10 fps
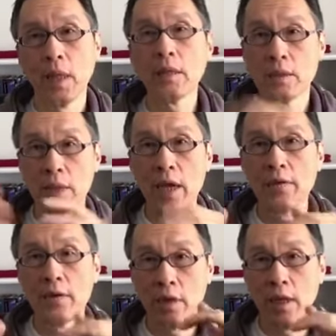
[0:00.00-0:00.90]
it is
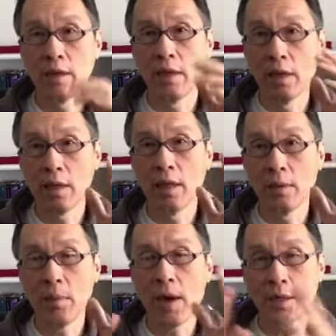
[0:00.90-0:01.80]
heaven and earth
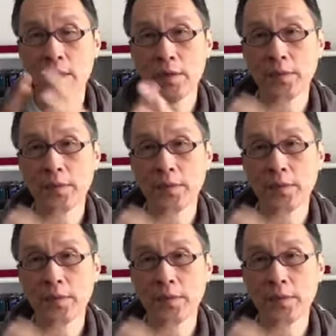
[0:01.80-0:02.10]
apart.